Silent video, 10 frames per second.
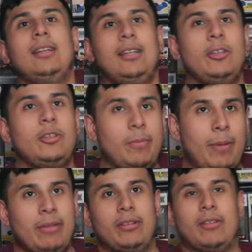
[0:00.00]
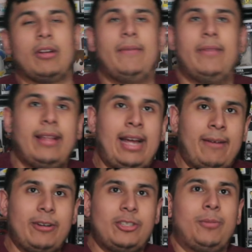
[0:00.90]
you just basically described the
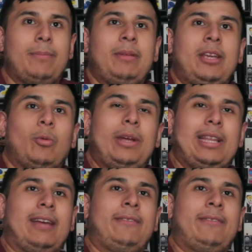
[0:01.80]
average human being. We live